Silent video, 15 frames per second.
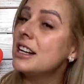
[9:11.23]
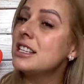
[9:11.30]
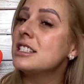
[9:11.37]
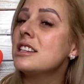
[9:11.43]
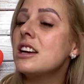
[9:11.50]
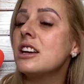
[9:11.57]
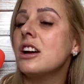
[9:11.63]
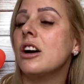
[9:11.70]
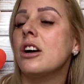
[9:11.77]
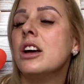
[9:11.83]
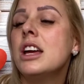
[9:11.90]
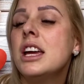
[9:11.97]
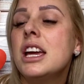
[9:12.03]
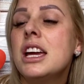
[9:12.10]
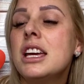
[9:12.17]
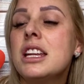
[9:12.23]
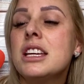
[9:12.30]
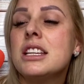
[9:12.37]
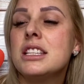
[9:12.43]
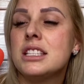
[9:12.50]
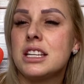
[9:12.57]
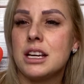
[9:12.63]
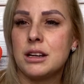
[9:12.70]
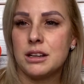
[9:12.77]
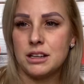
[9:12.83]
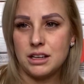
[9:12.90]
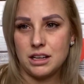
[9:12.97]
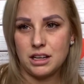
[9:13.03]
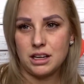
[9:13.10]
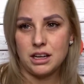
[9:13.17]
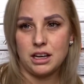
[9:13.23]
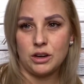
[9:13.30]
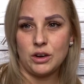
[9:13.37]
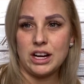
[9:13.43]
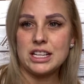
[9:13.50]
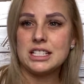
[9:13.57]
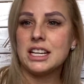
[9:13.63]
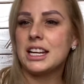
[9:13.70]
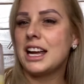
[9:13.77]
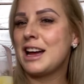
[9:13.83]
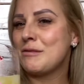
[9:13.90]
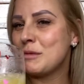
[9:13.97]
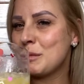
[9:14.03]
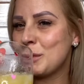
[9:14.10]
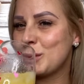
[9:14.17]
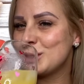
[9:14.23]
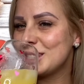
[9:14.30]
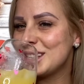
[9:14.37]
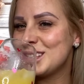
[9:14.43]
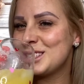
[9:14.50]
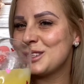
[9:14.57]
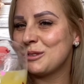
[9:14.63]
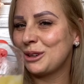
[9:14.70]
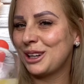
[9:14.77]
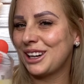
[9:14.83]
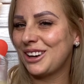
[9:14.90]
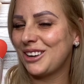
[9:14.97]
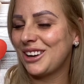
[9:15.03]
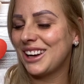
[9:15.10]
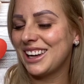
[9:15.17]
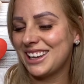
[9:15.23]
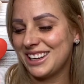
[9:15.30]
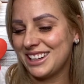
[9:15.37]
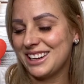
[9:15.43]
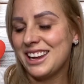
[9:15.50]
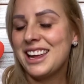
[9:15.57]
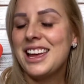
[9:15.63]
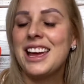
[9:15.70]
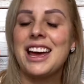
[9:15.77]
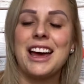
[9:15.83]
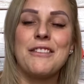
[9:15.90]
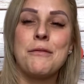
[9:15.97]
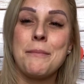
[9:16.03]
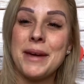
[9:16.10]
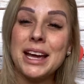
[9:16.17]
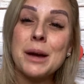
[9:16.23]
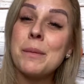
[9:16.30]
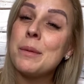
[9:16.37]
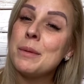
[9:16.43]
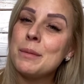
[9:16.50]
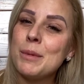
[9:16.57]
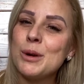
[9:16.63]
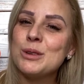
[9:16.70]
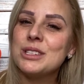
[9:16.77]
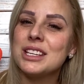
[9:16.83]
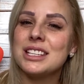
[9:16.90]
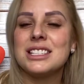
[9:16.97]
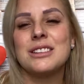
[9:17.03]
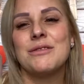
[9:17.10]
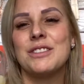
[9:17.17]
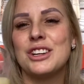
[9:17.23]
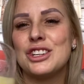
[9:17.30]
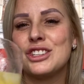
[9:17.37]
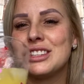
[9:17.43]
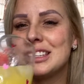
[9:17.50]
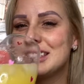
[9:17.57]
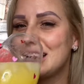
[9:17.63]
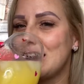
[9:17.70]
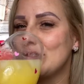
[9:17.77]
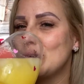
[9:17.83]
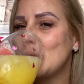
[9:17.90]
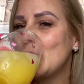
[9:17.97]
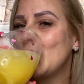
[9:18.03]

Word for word: to tell y'all, it is a great day to have mimosas, so we're gonna go ahead and have makeup and mimosas to finish this up.